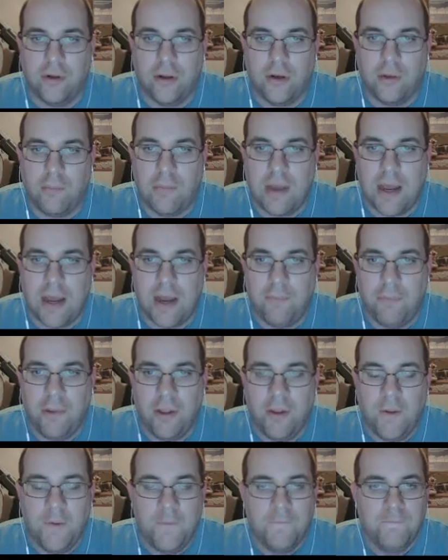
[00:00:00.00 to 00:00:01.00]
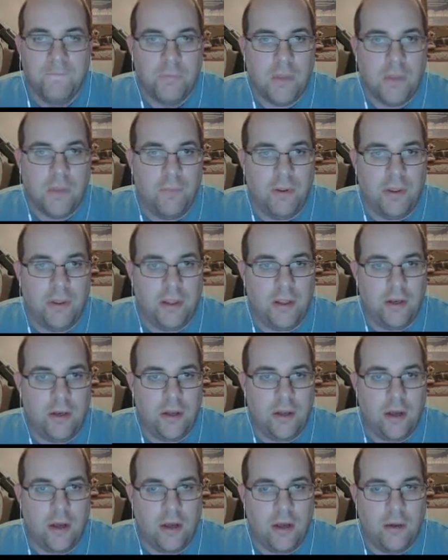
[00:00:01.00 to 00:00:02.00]
on the map. But
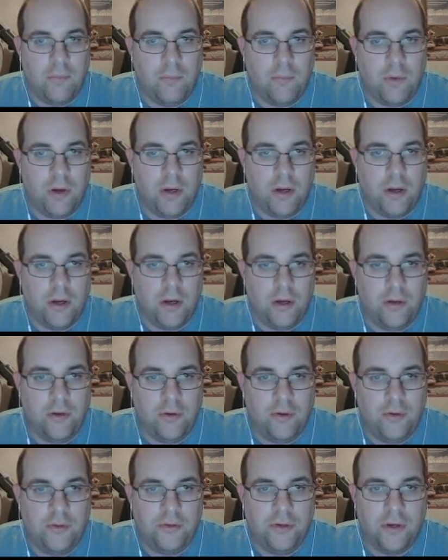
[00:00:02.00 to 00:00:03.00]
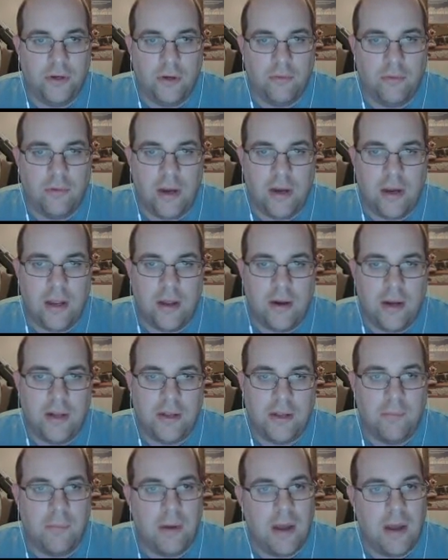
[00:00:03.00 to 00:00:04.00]
then what you're going to do is you're going to write down
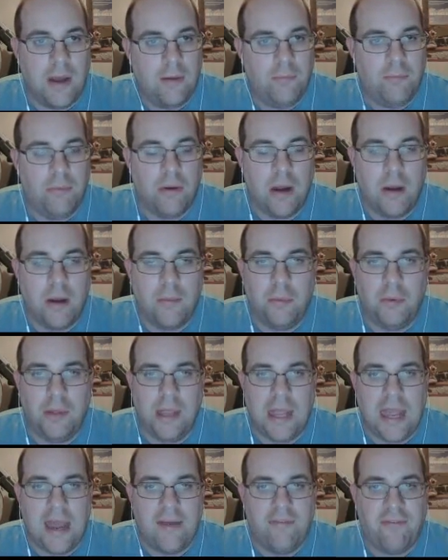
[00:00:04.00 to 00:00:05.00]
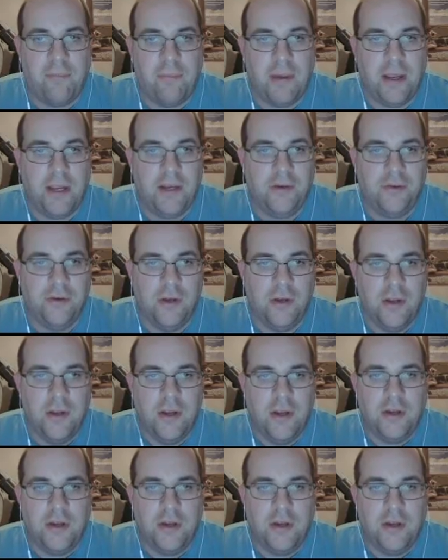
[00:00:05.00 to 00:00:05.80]
at the bottom, probably a half a page,